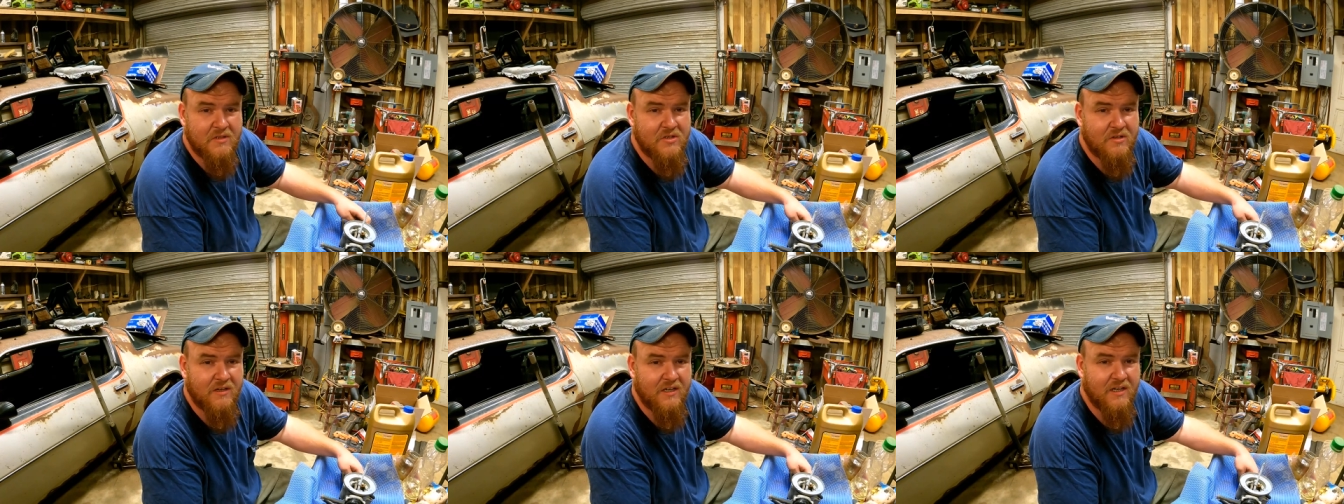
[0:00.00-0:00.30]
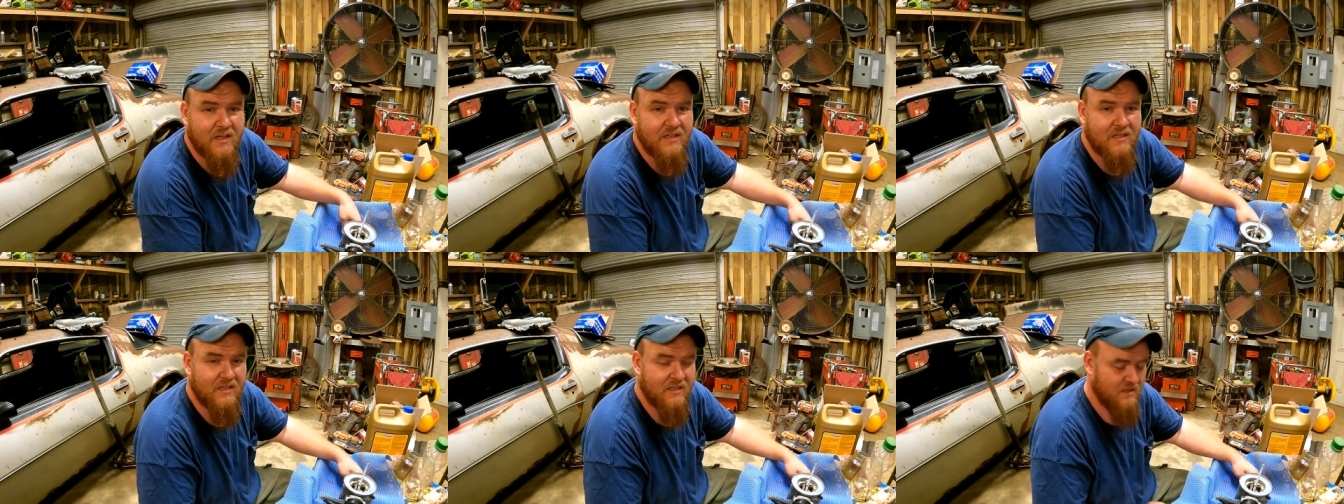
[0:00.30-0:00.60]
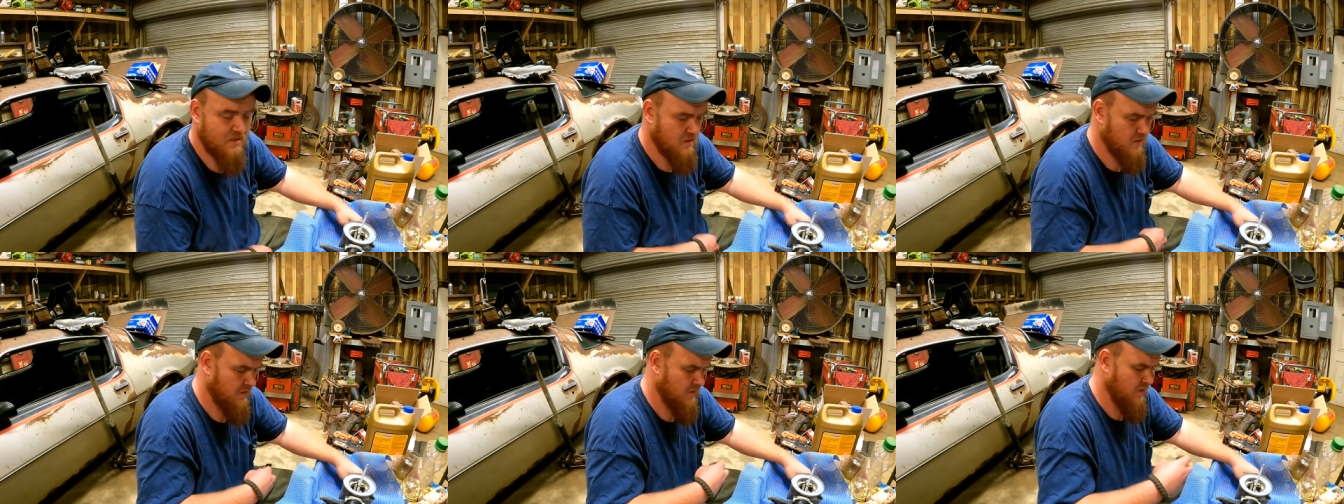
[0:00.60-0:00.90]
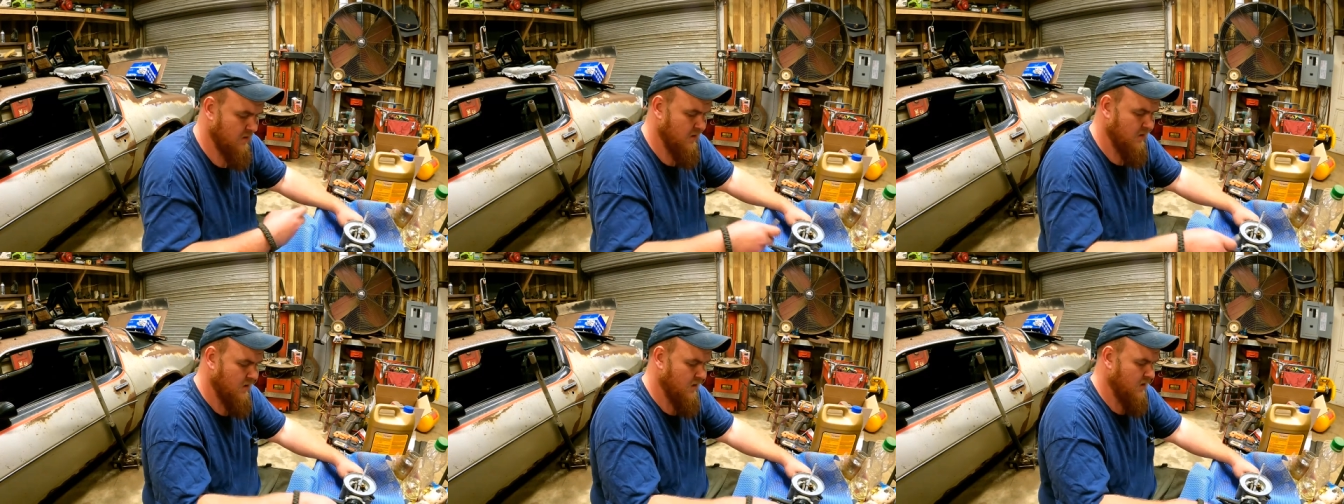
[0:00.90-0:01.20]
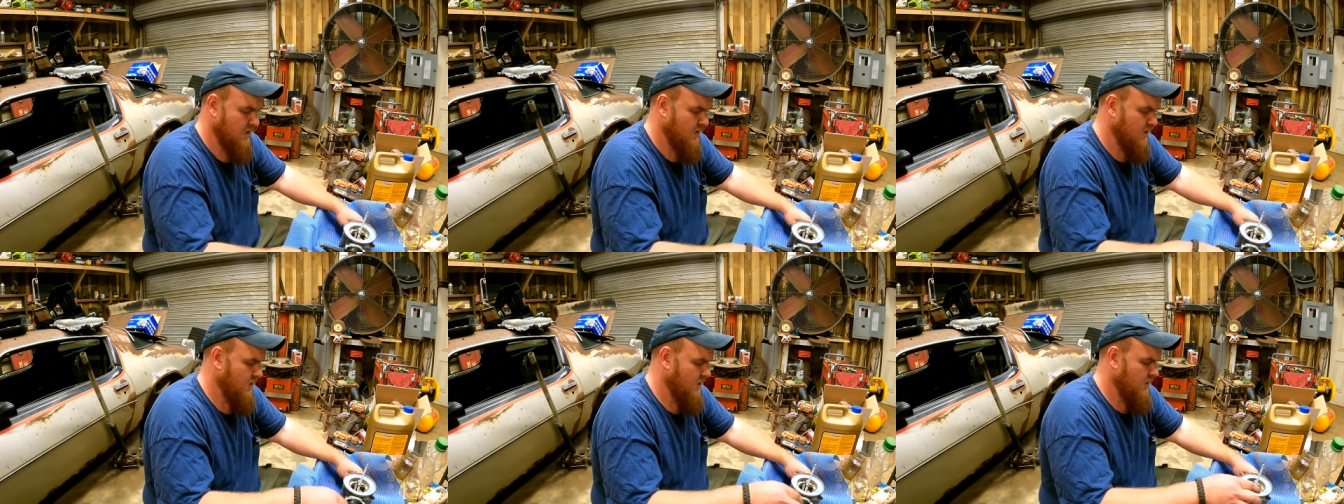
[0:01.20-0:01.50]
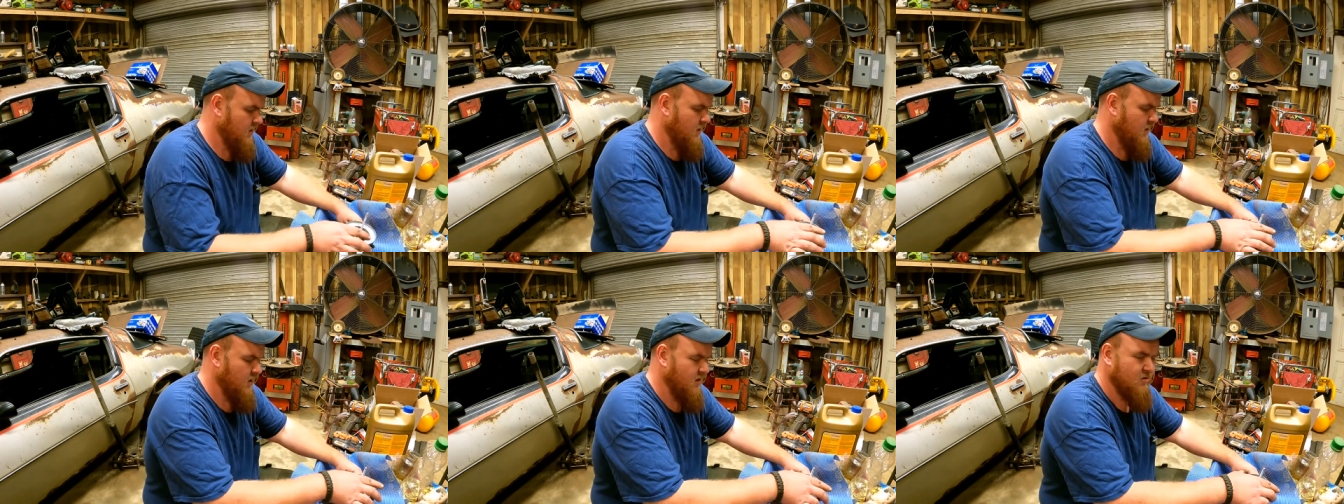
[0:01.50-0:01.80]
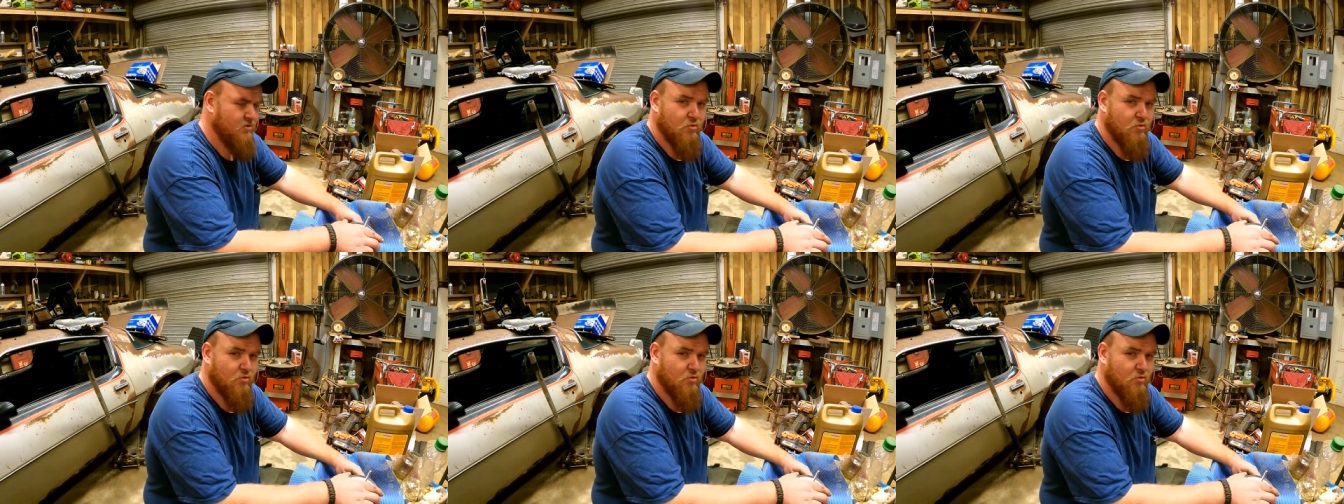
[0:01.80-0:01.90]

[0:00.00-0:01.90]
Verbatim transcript: We try not to you